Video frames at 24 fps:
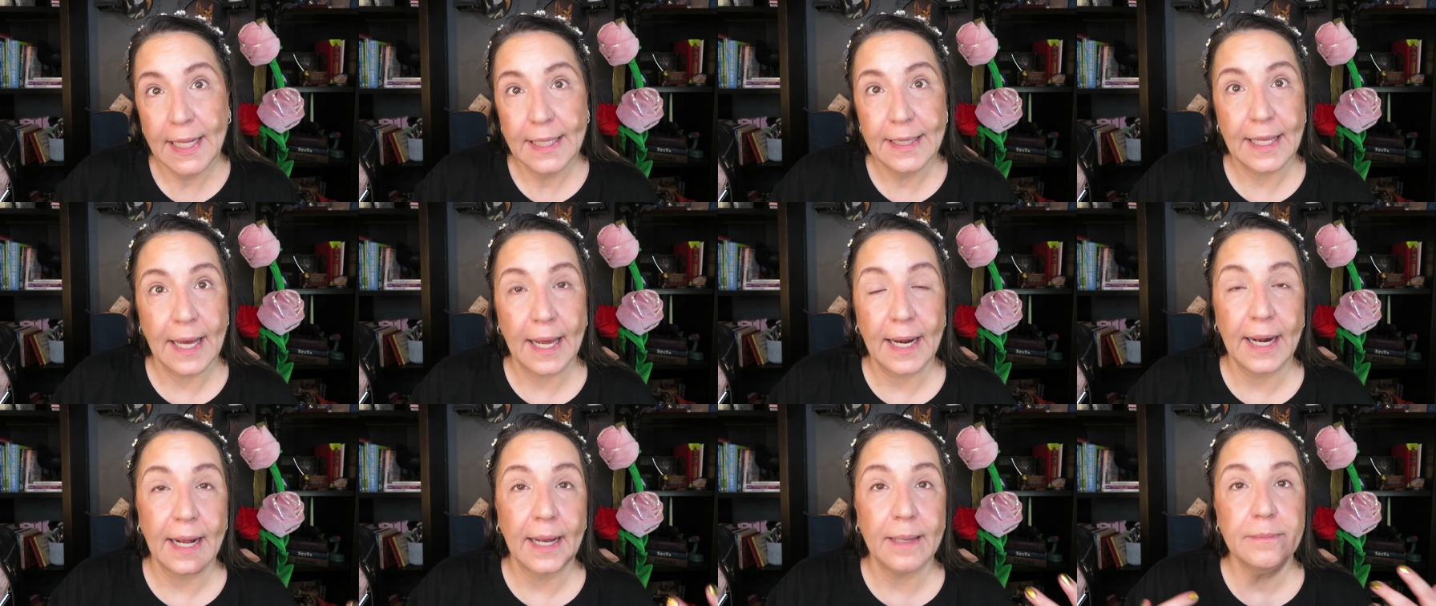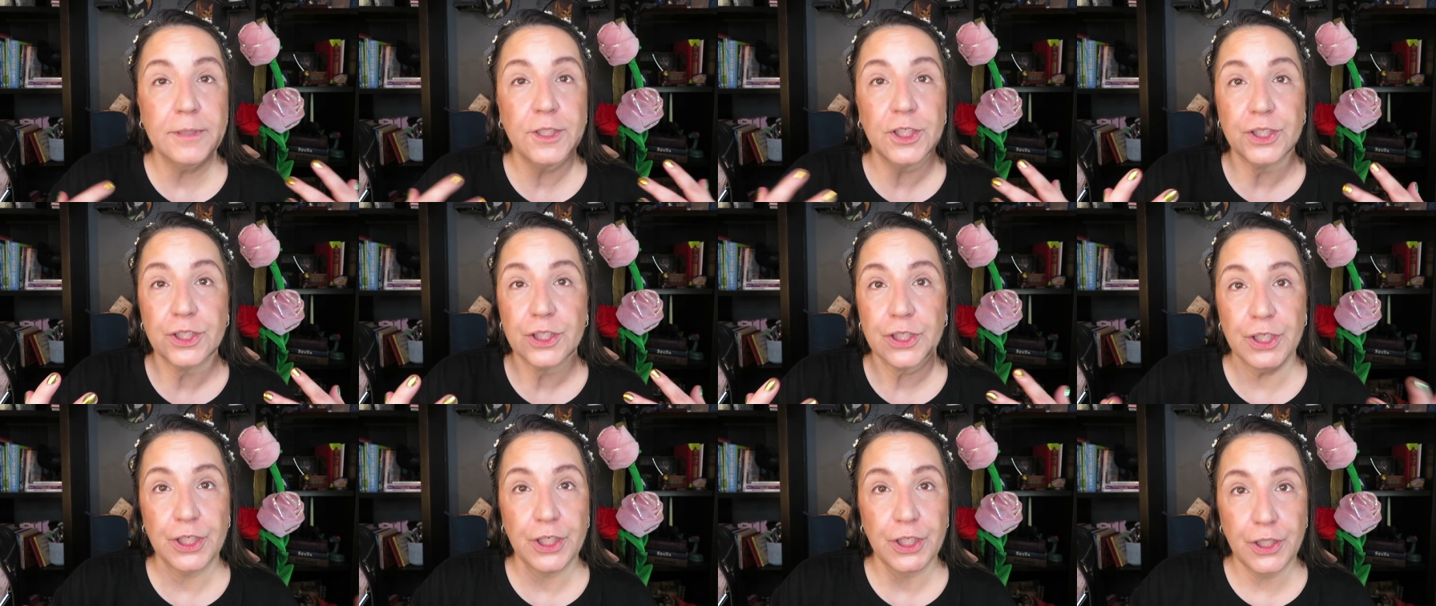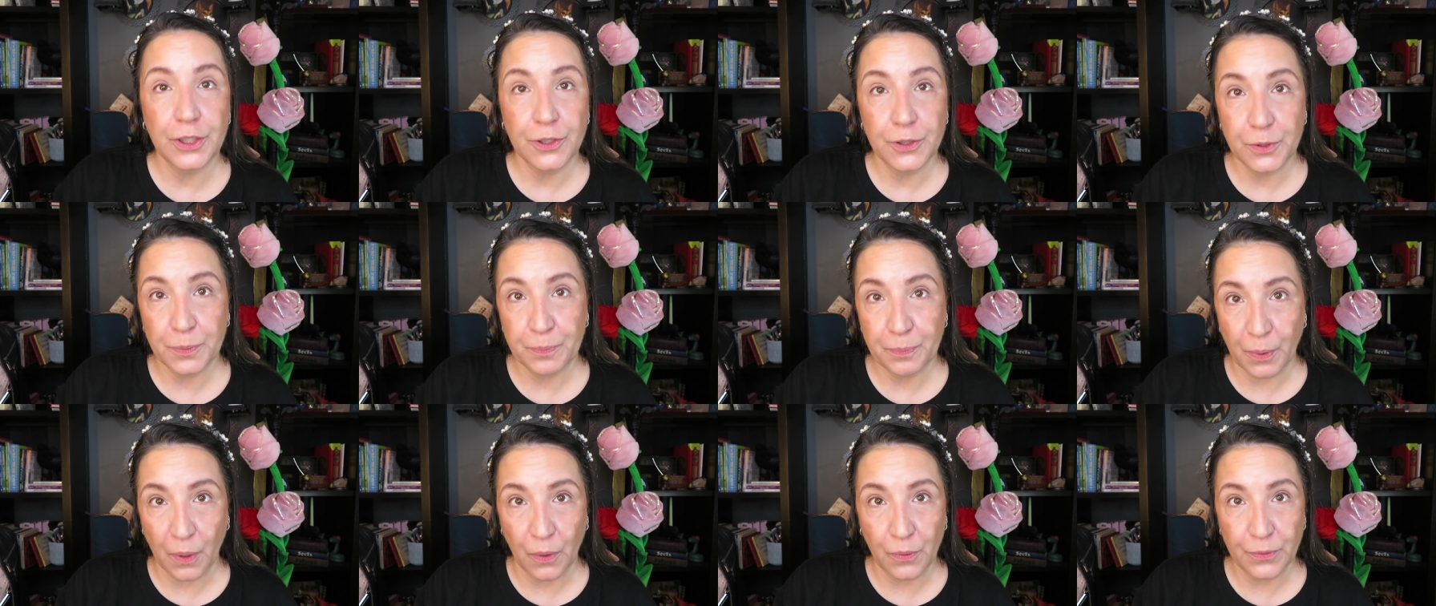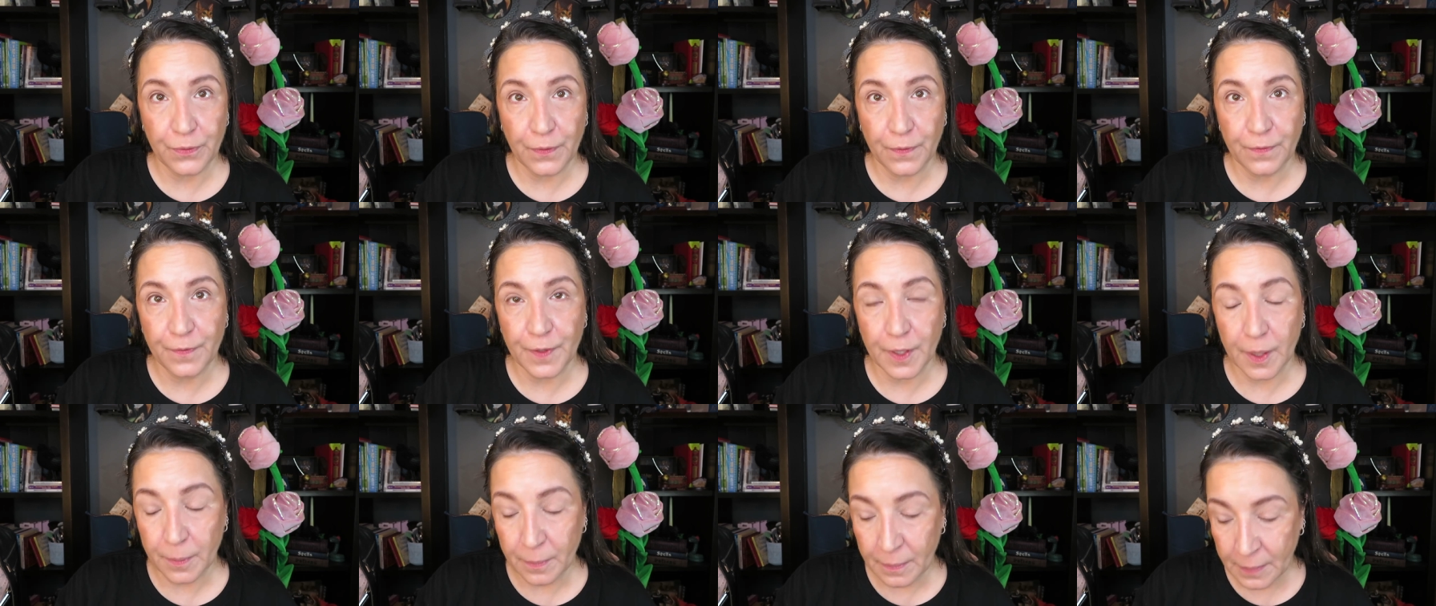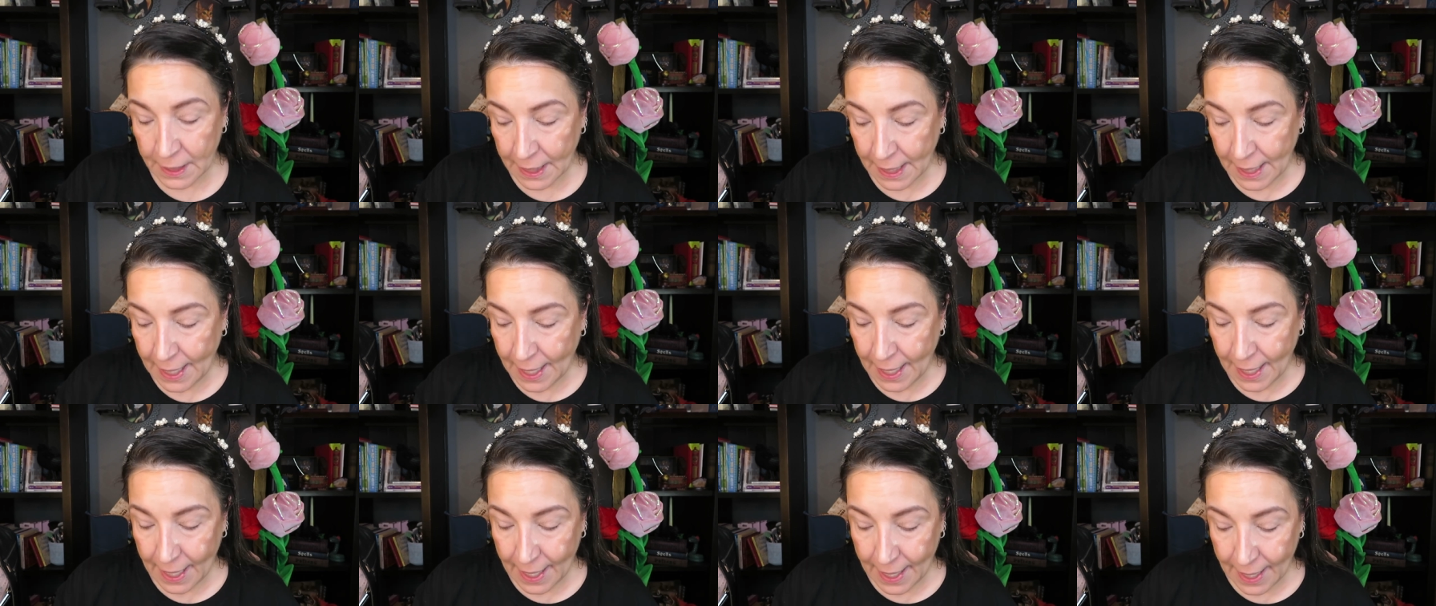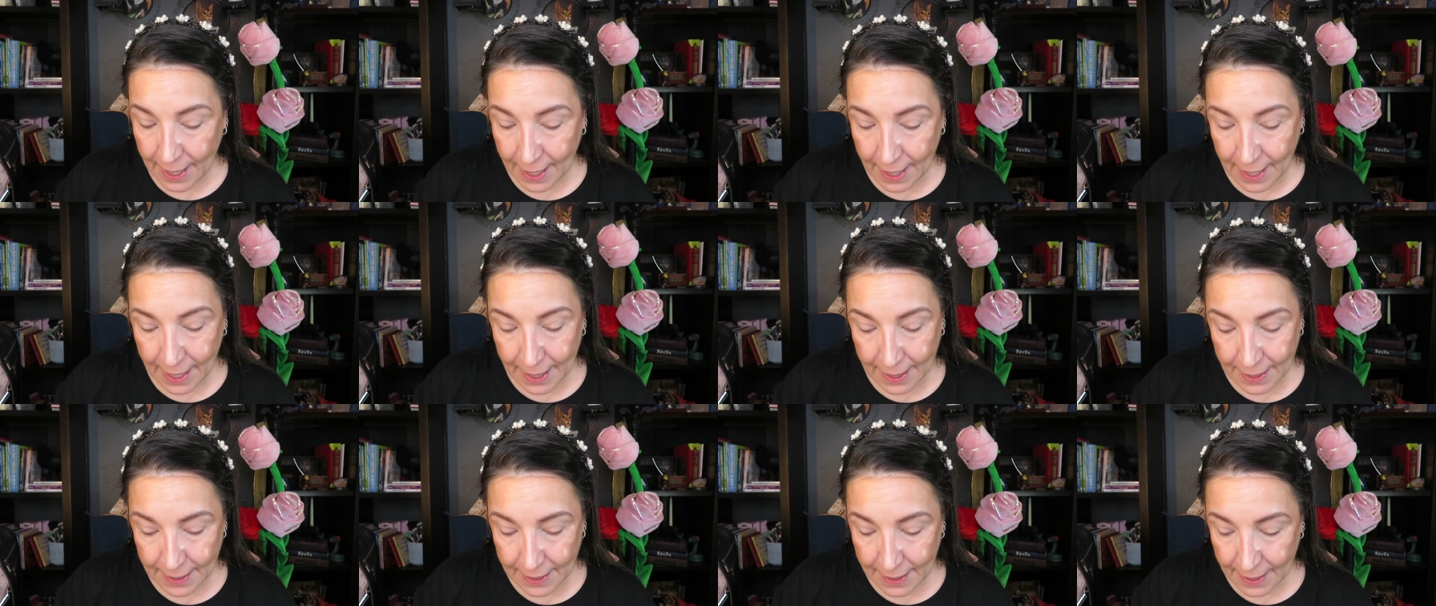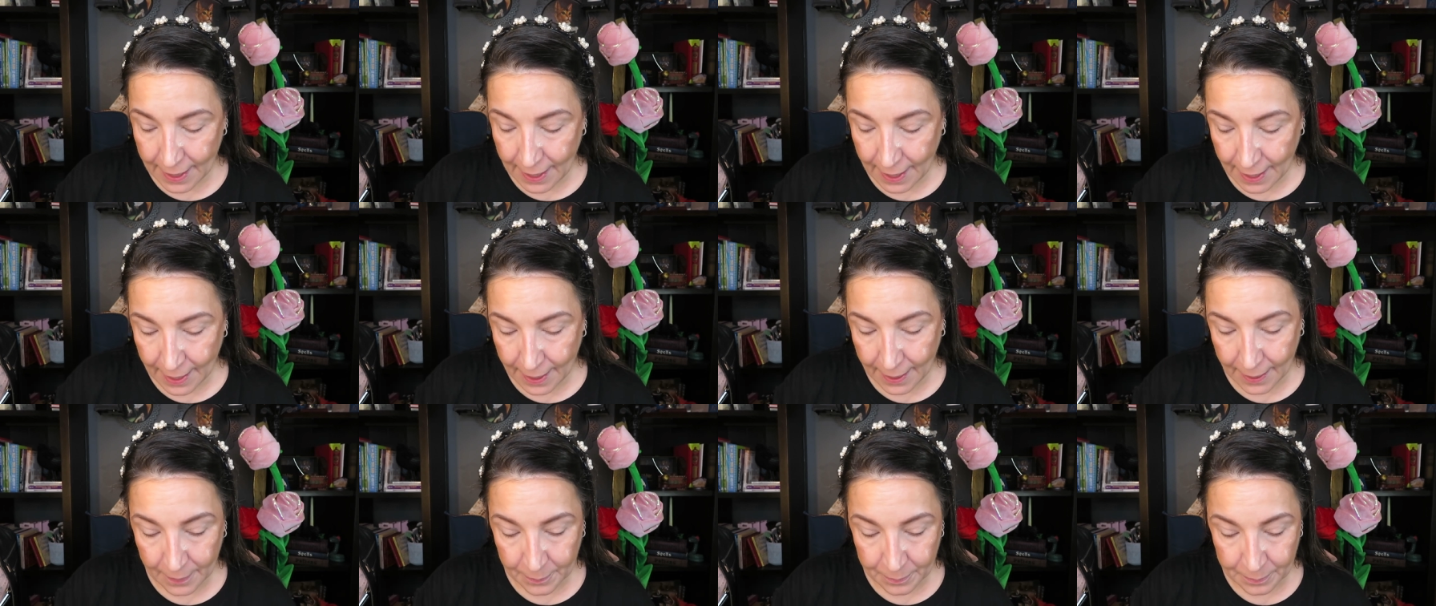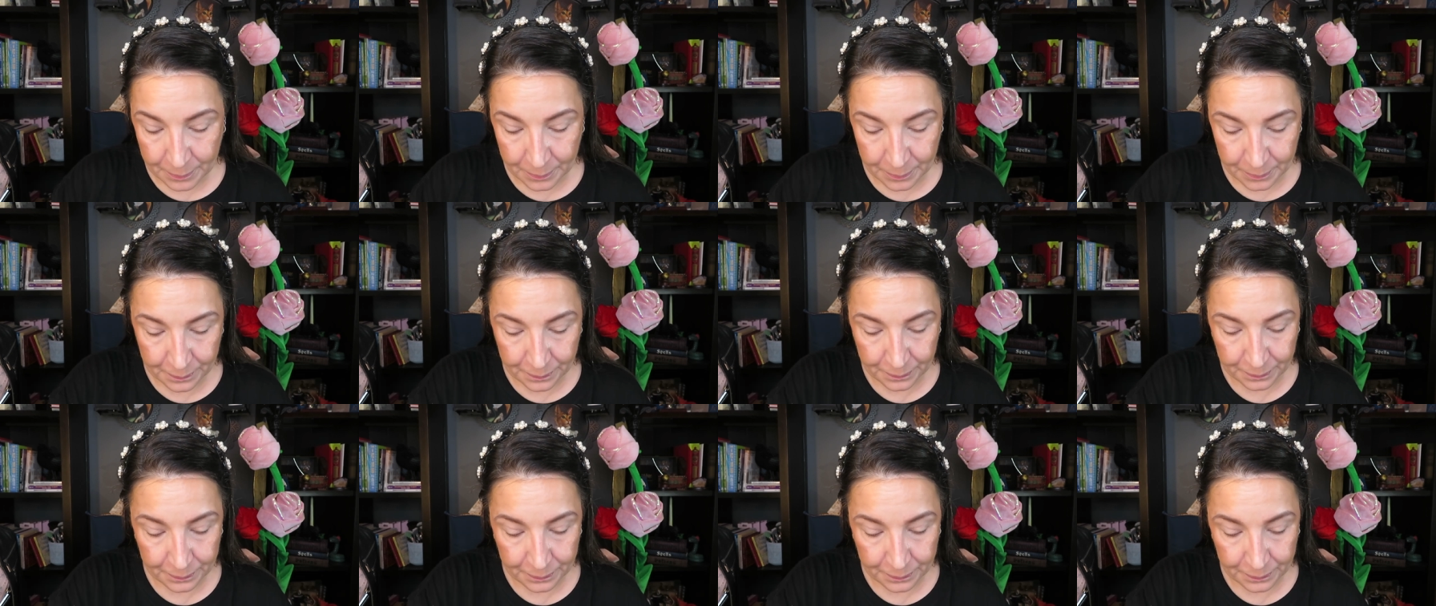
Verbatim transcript: that I'm just going to use both of them. And um,